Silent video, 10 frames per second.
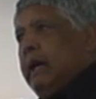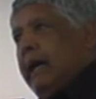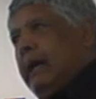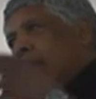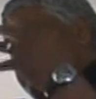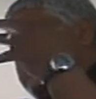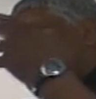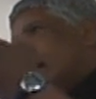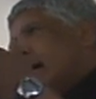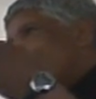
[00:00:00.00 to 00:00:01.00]
And I
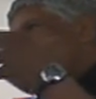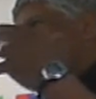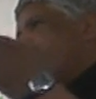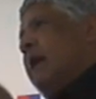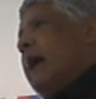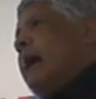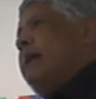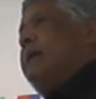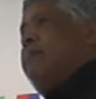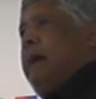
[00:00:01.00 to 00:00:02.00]
was kind of
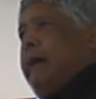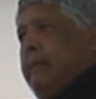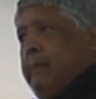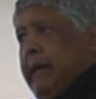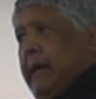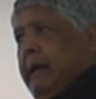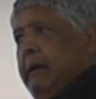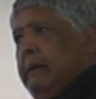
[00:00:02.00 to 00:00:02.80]
blinded by the money.